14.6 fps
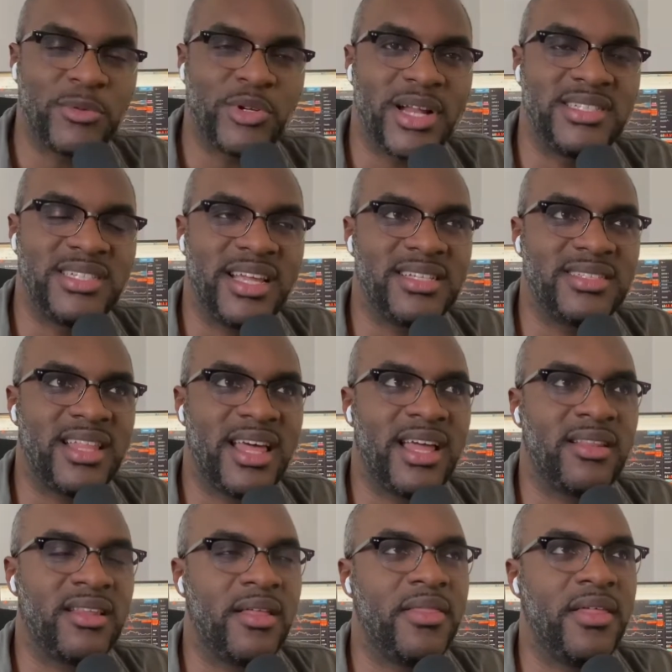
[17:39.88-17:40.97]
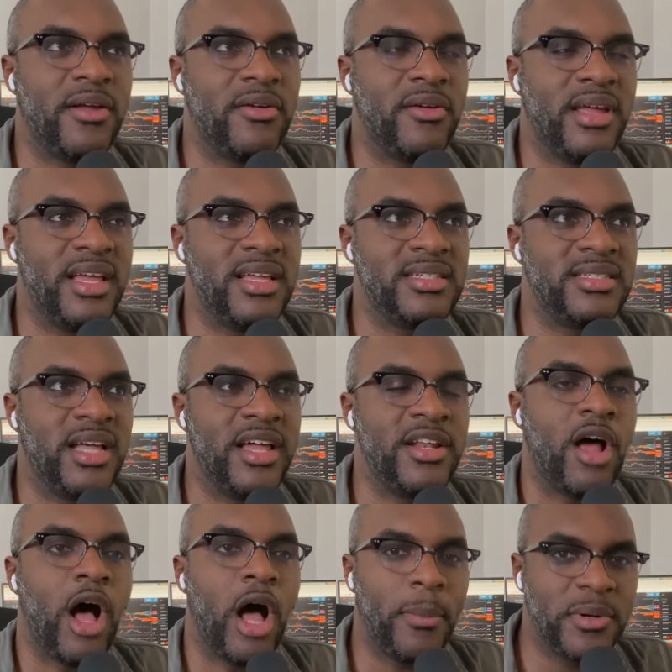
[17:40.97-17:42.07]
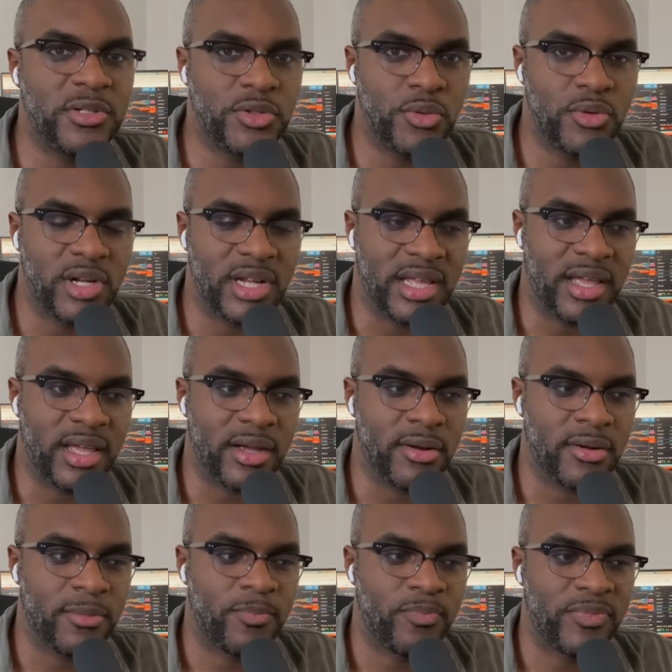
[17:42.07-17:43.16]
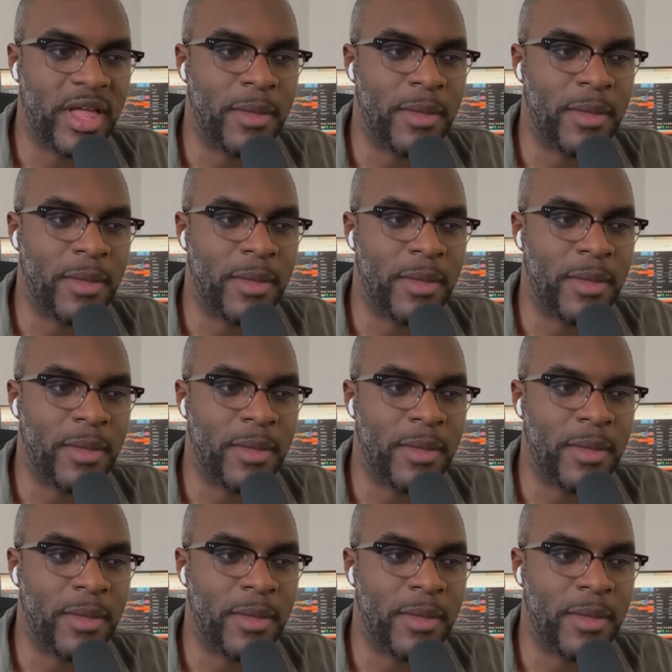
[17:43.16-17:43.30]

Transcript: What I'm trying to say is that there is an opportunity here